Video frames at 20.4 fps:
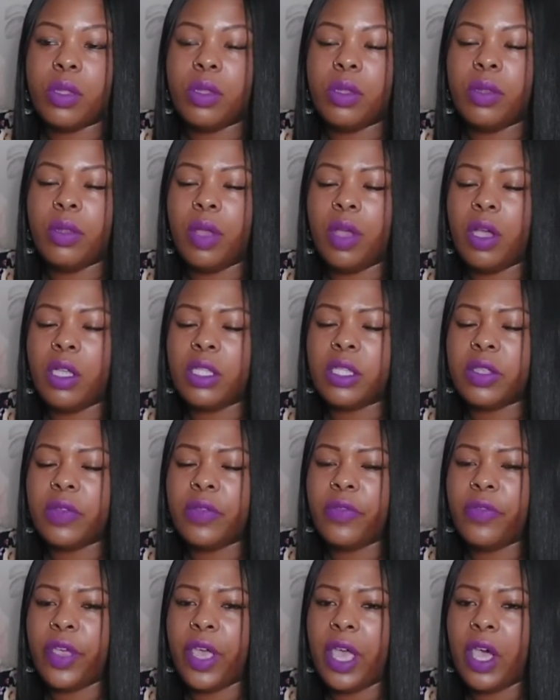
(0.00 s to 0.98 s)
not asking
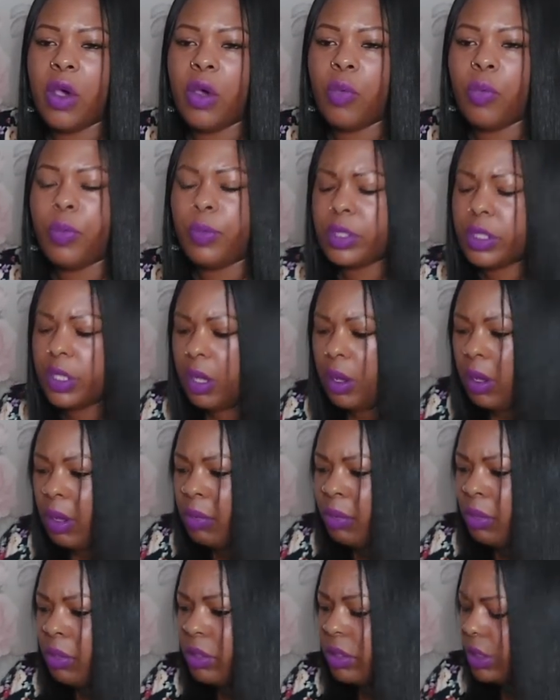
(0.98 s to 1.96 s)
for help. So I'm
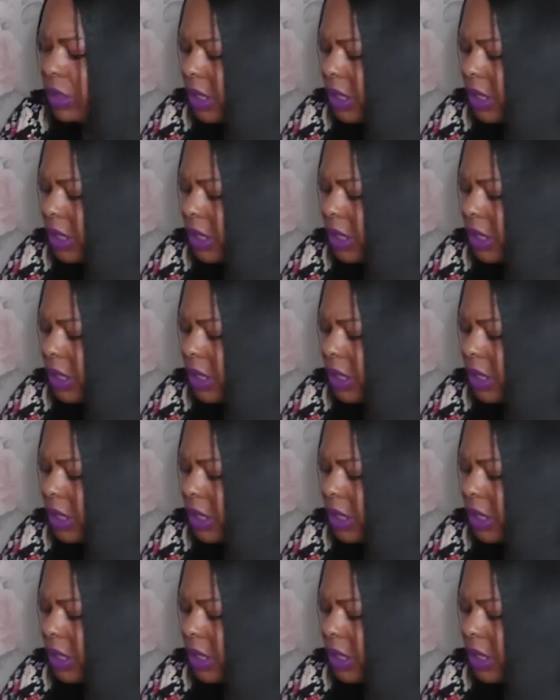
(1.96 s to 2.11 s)
not,